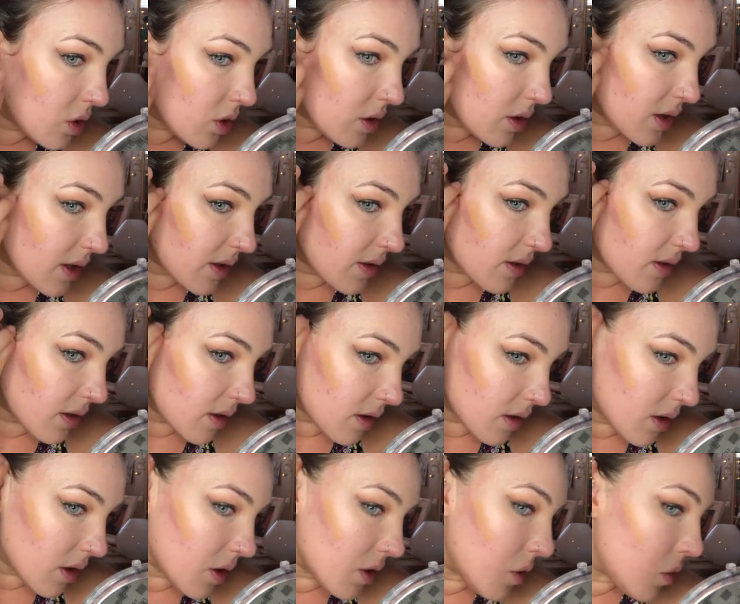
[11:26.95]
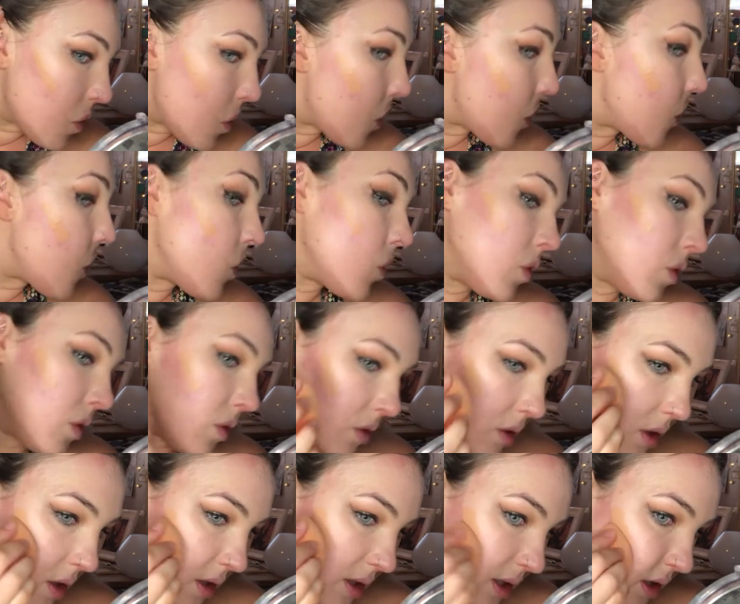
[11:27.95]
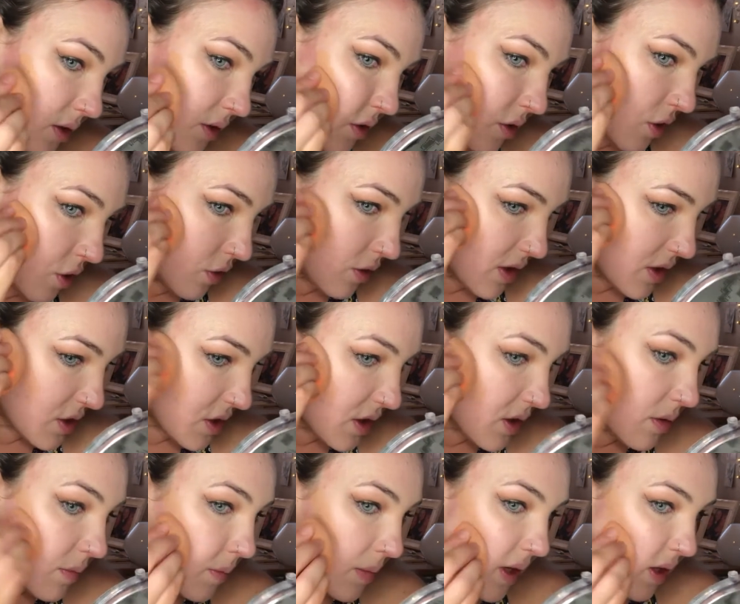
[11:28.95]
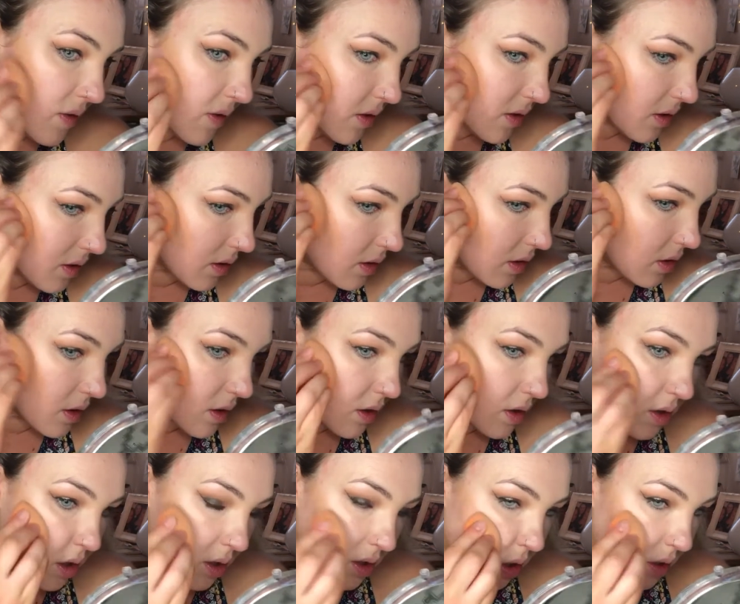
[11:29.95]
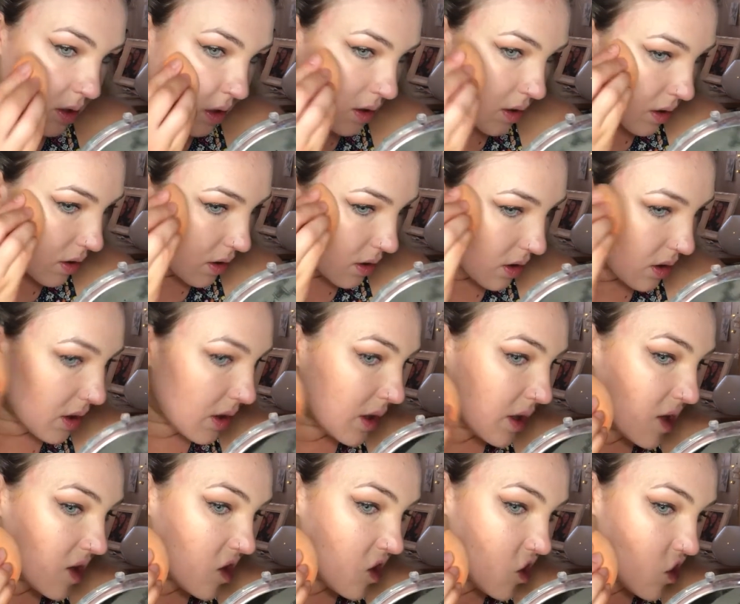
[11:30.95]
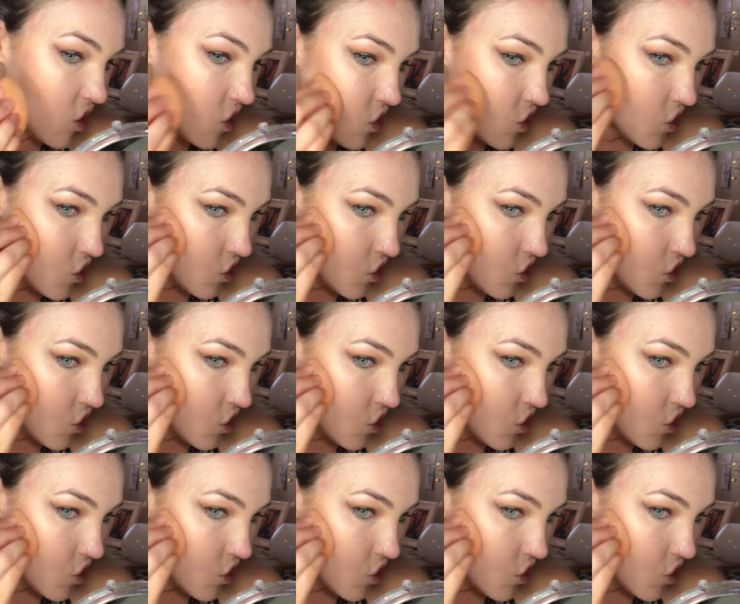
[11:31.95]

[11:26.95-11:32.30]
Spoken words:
And that's gonna go, oh god, it looks orange in comparison. Here.